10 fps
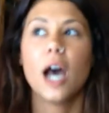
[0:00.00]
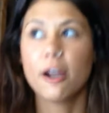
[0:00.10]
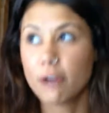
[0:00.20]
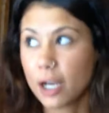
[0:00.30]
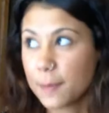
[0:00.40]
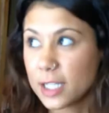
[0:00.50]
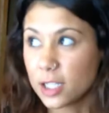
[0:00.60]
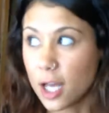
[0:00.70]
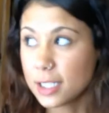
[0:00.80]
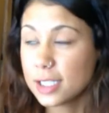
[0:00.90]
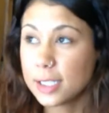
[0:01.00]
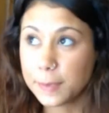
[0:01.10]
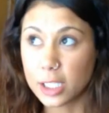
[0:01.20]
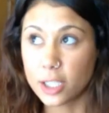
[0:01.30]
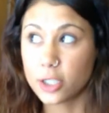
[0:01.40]
I'd recommend the Lawson's Sip
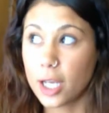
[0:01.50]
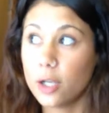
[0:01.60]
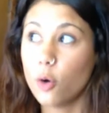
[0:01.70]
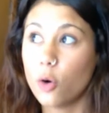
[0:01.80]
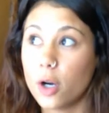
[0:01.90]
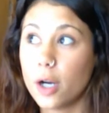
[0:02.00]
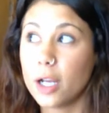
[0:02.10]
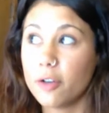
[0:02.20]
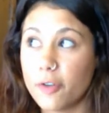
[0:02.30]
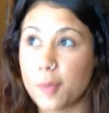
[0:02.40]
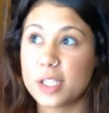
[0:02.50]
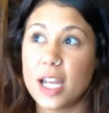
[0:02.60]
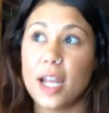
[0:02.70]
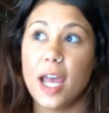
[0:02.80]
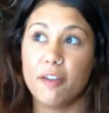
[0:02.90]
of Sunshine or Hill
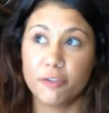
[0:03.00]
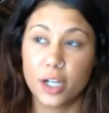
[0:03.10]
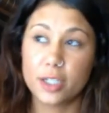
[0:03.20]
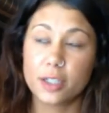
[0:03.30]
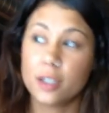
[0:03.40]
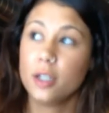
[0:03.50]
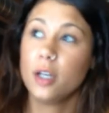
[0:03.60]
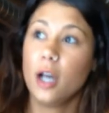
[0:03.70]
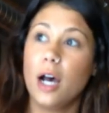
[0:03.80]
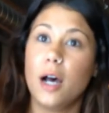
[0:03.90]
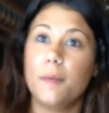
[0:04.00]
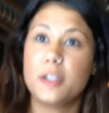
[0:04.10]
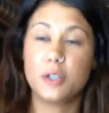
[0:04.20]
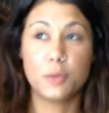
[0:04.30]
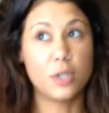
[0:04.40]
Farmstead Everett,
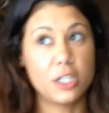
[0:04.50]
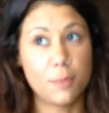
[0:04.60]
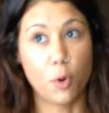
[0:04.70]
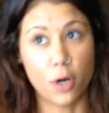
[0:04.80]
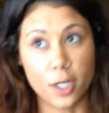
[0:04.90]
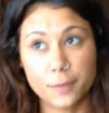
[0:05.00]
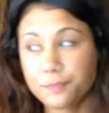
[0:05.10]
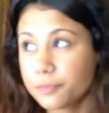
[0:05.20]
which is a porter.